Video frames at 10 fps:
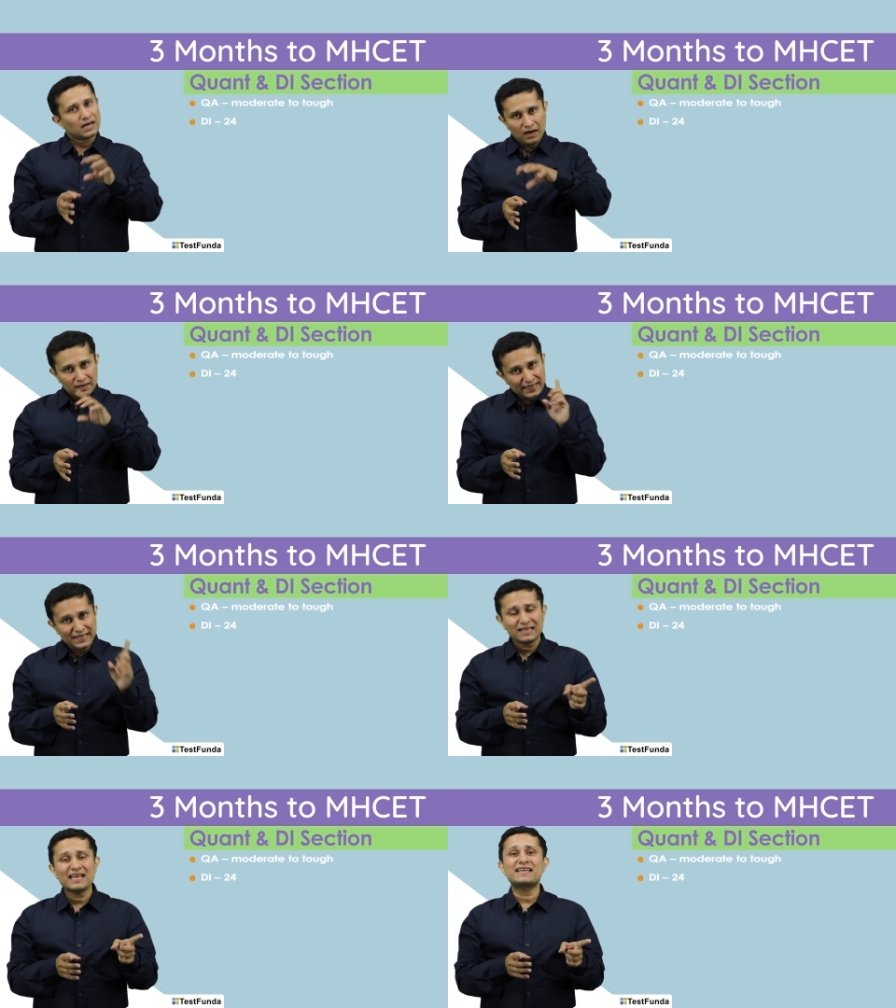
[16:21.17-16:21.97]

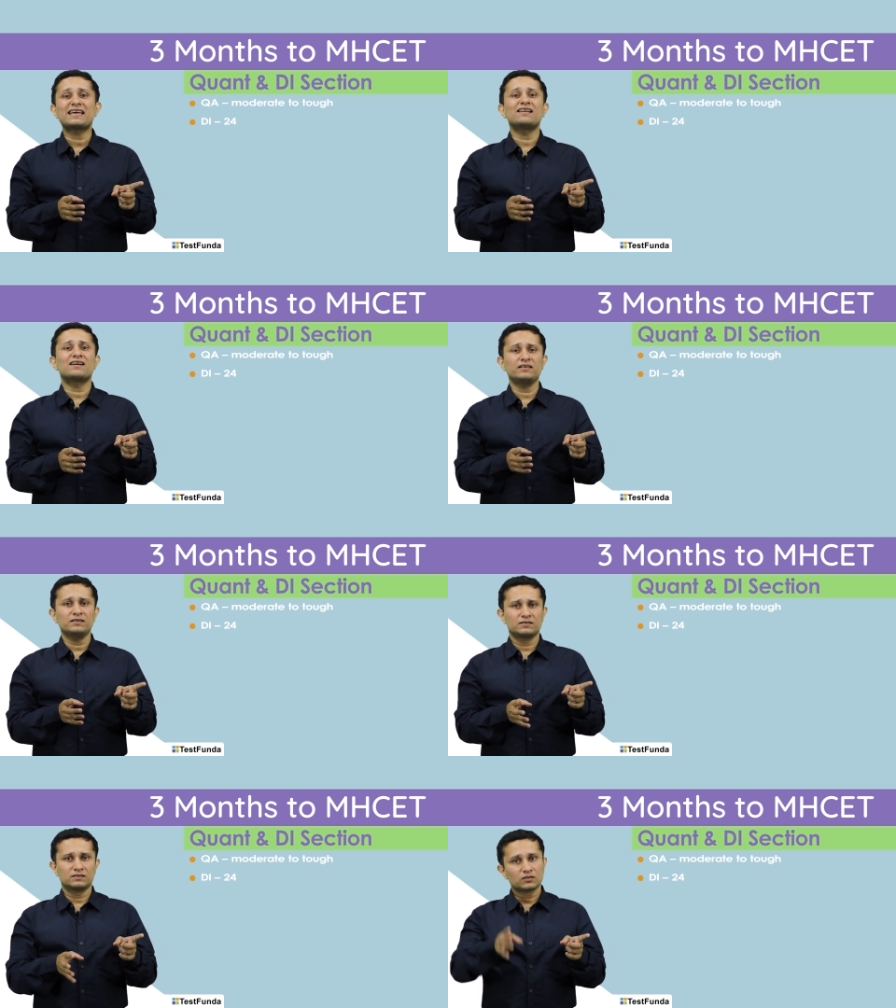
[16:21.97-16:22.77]
Again, like LR,
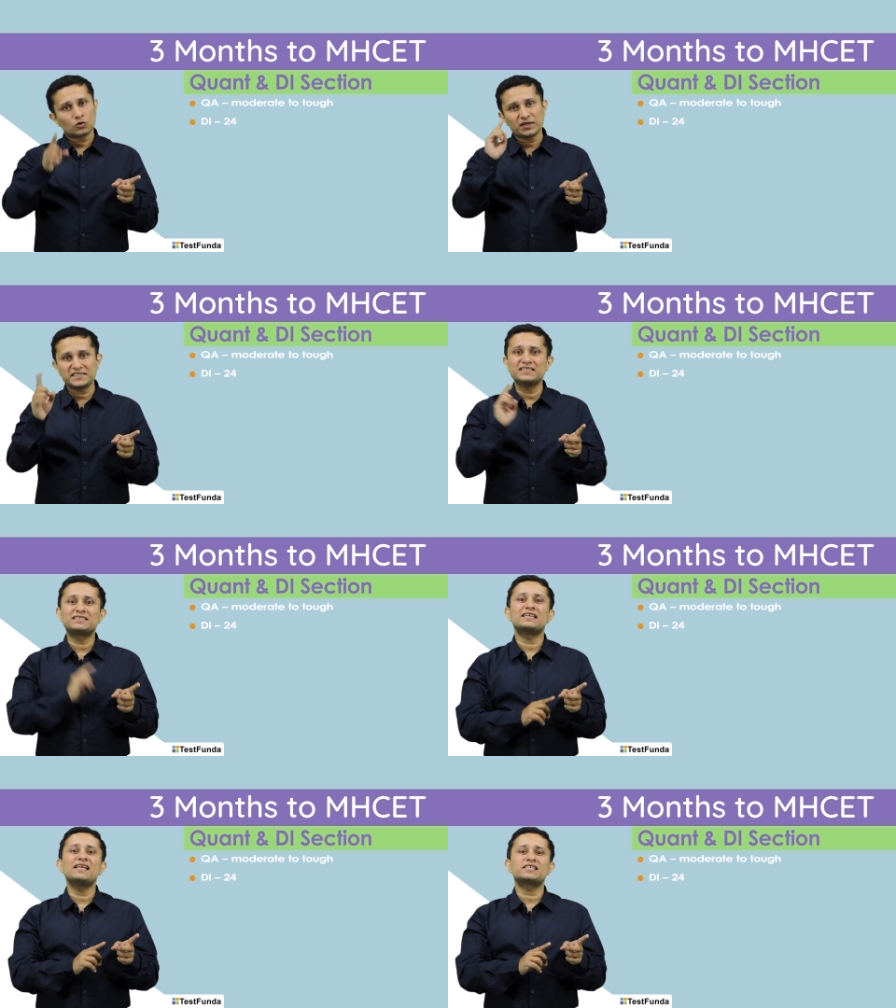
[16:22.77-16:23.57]
question
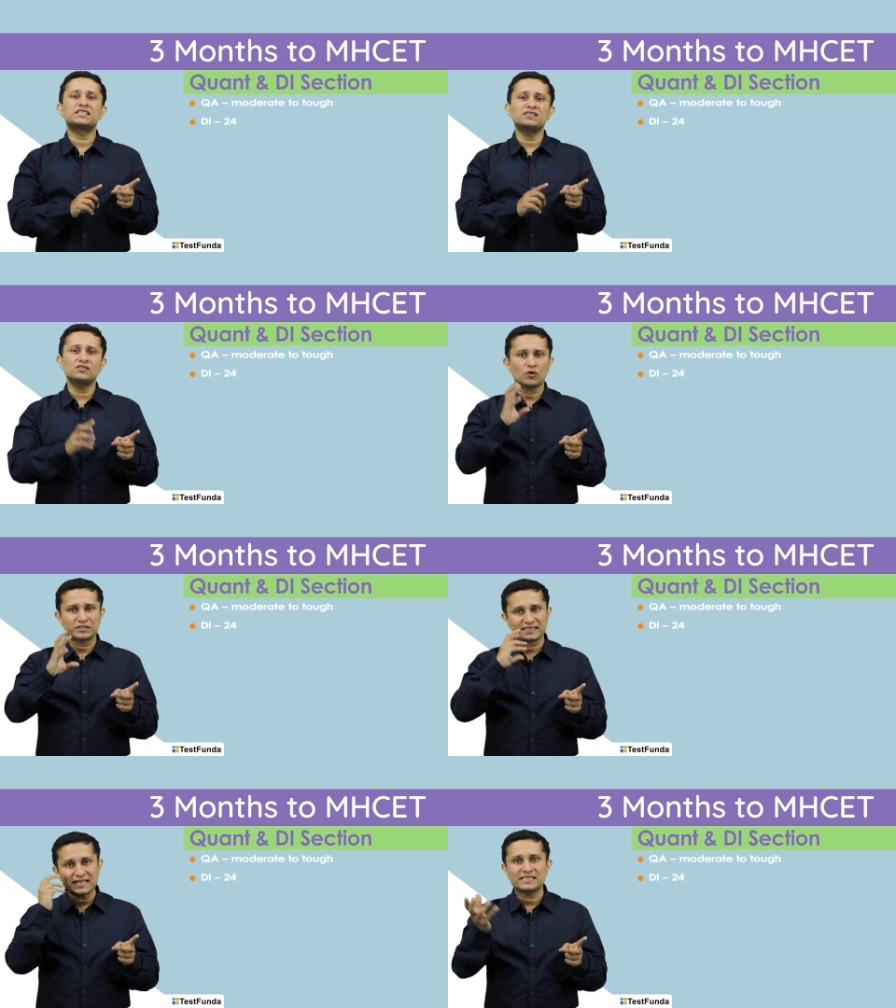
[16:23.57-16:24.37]
selection
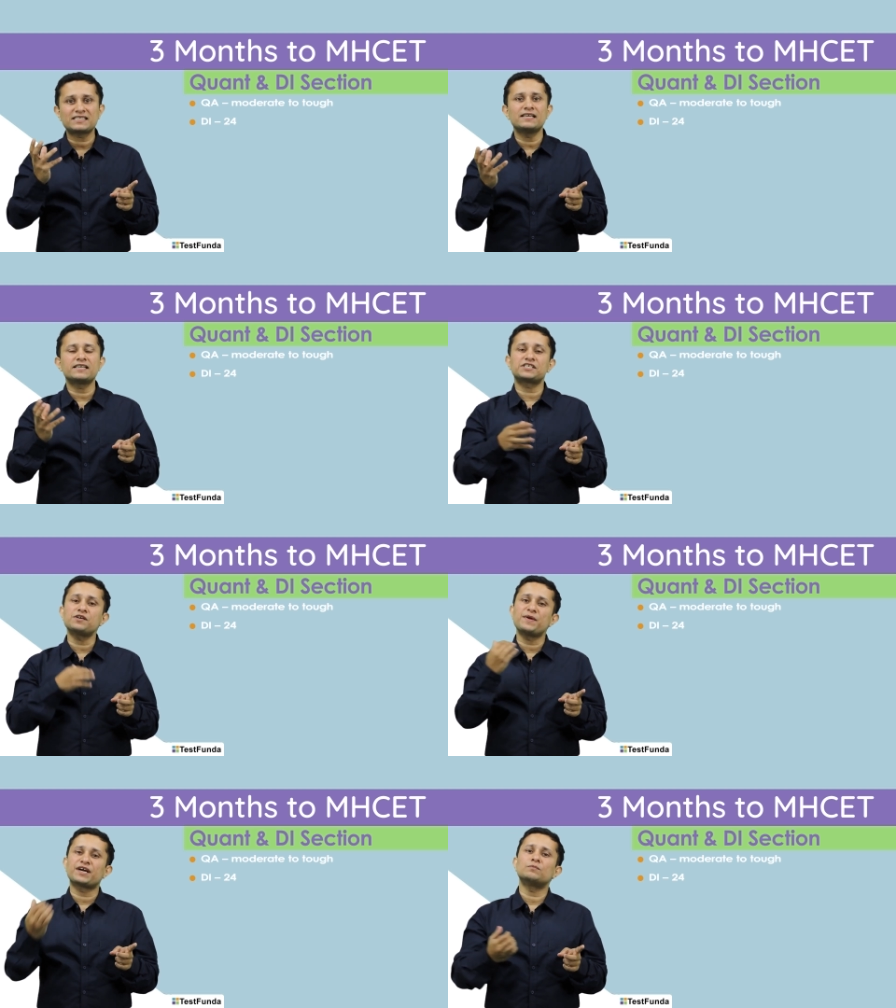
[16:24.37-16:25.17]
or set
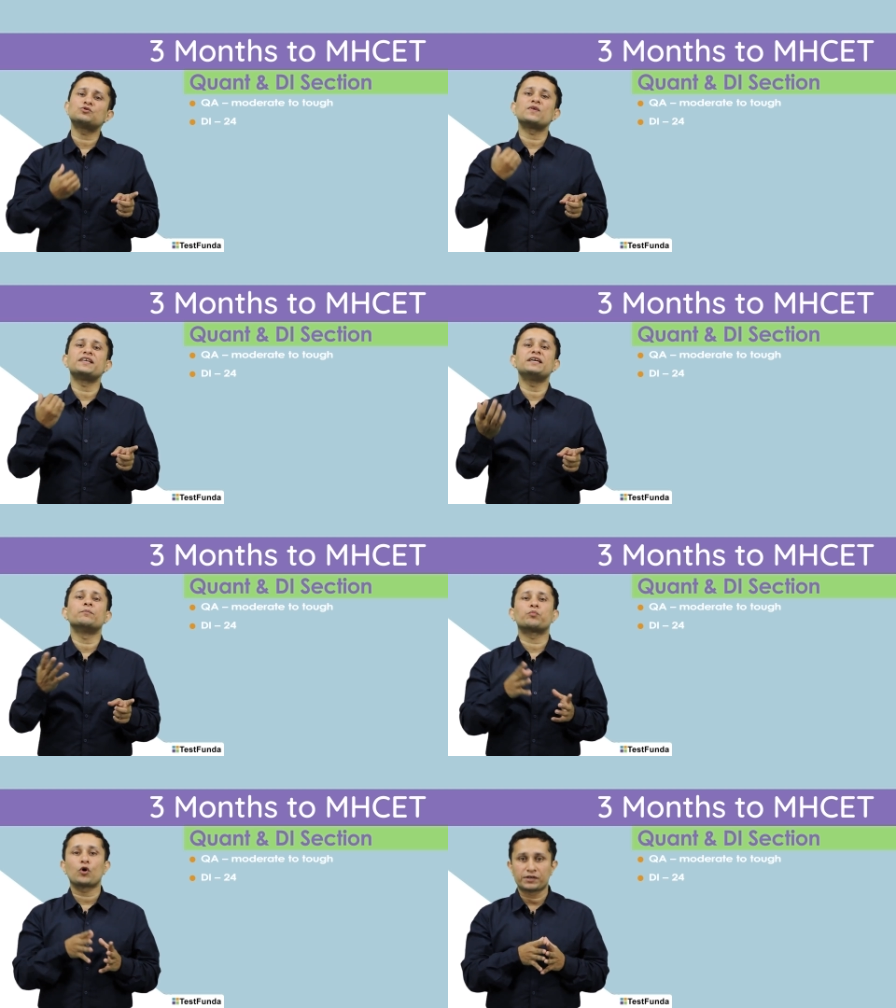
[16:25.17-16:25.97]
selection becomes very
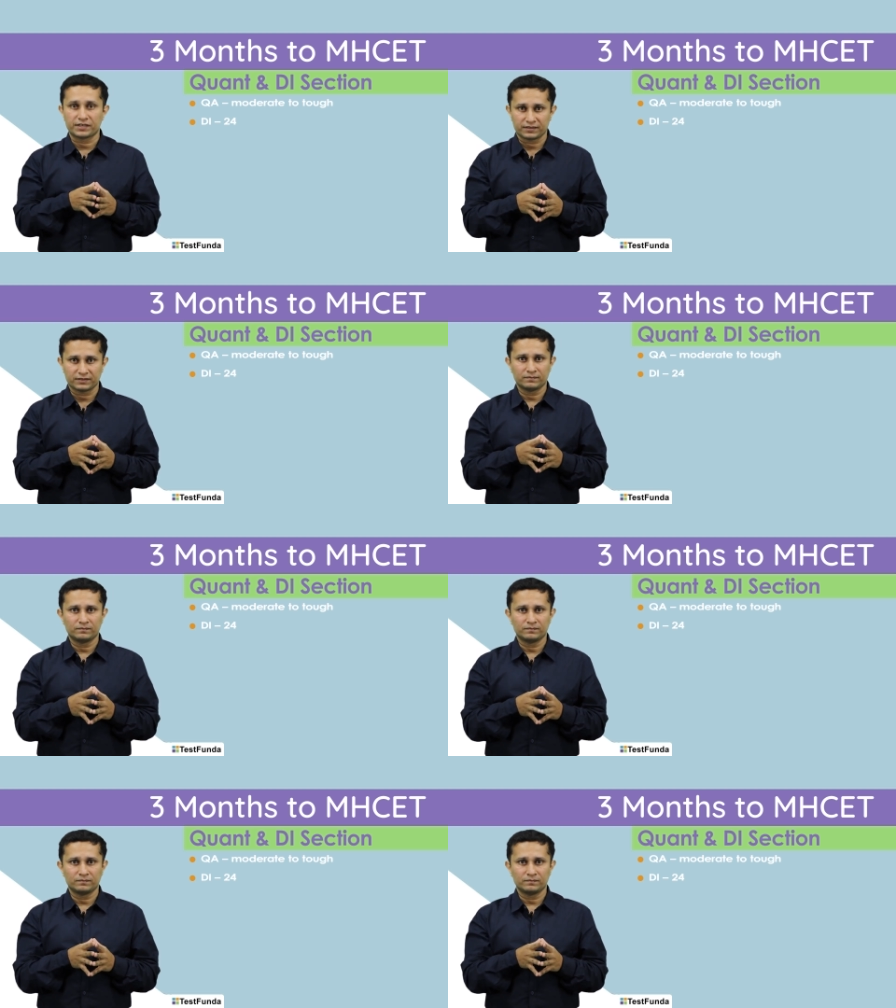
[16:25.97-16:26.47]
important.